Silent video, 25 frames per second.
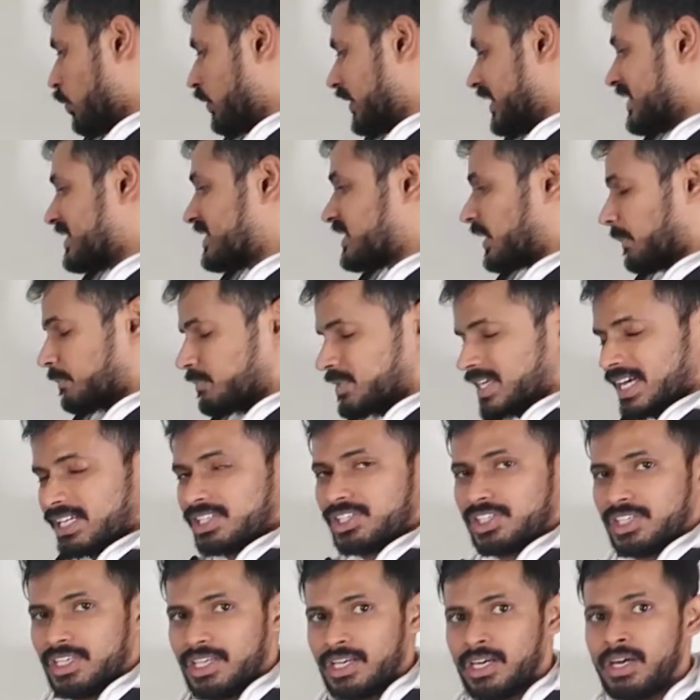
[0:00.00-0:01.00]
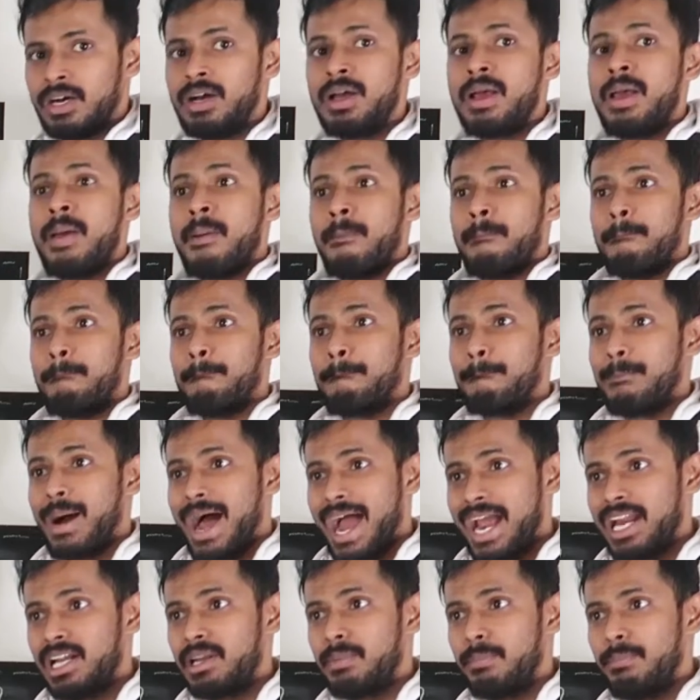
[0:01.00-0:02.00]
subjects here
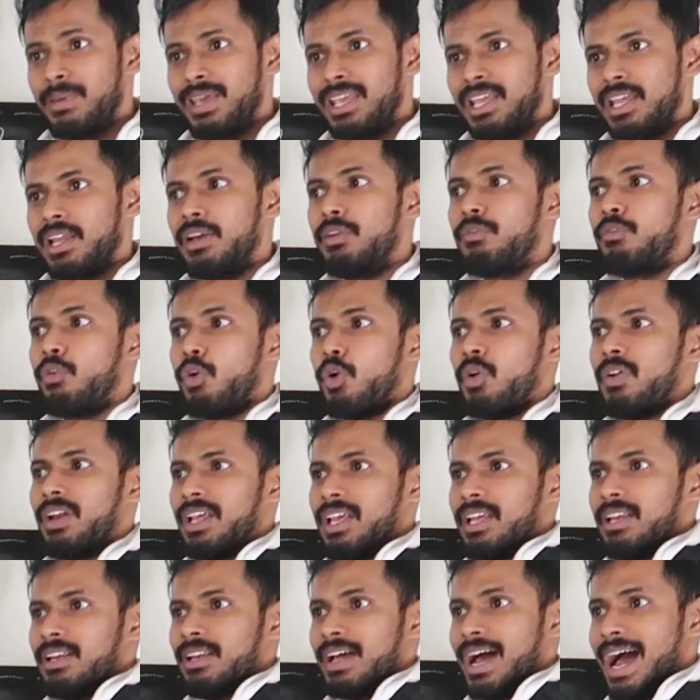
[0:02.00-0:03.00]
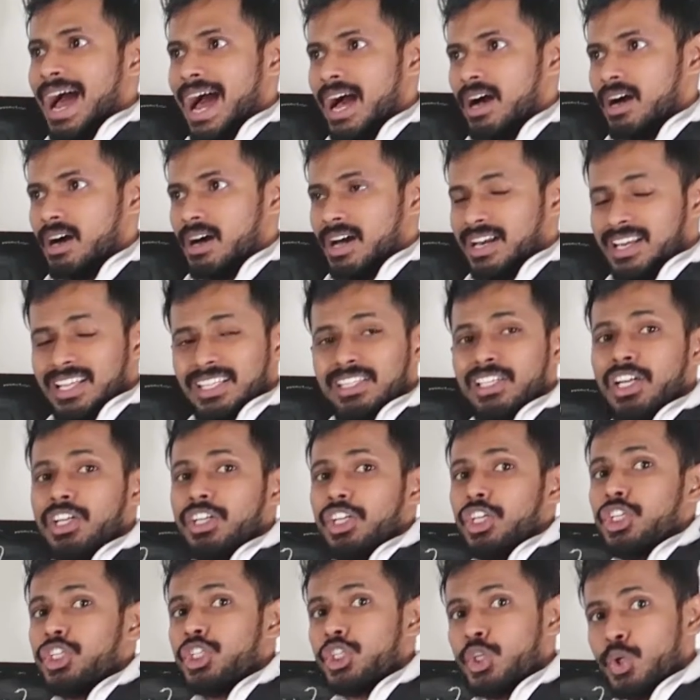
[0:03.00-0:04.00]
might be involved in another
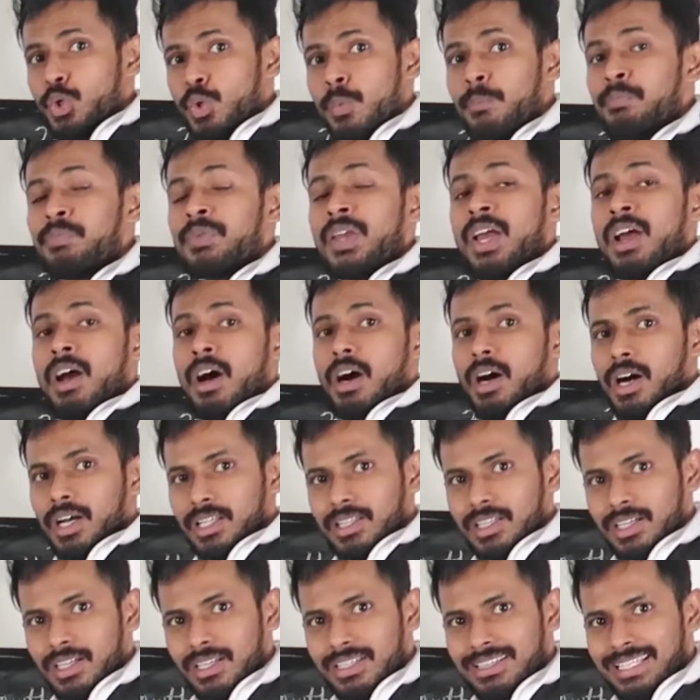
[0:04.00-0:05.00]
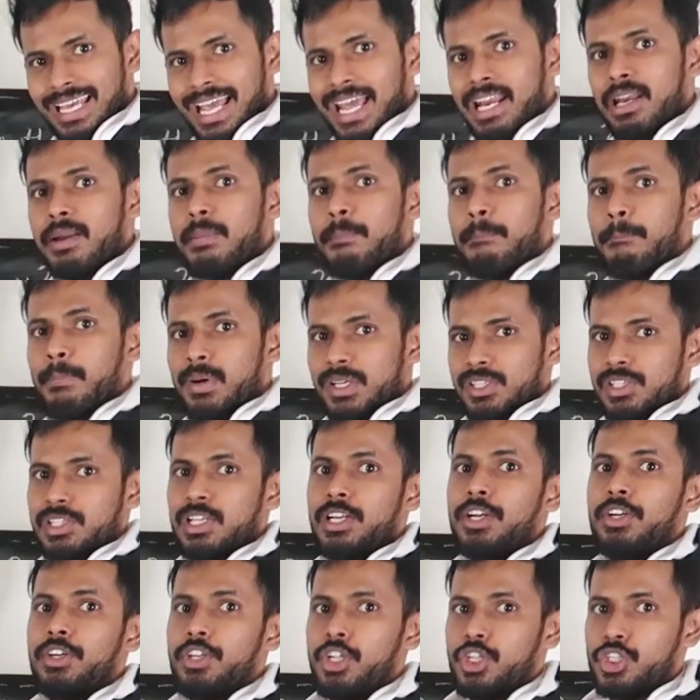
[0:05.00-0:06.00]
tissue other than
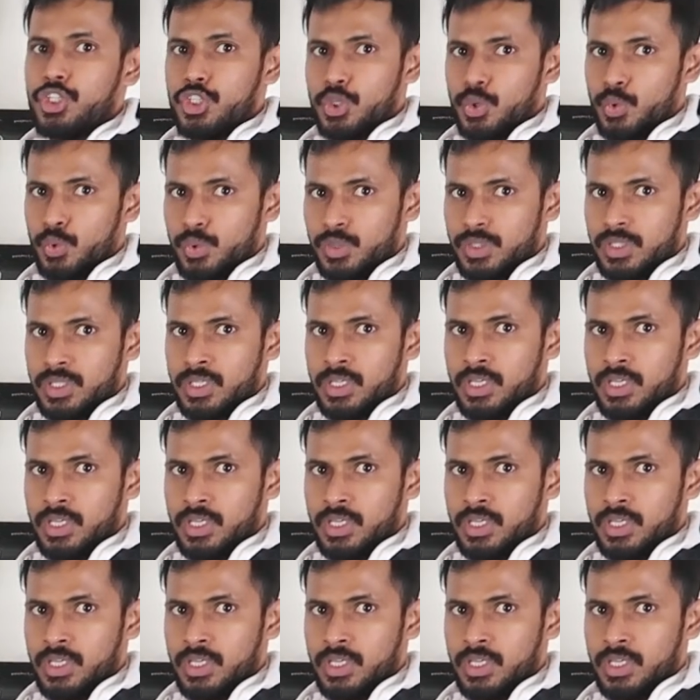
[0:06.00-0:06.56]
muscle tissues.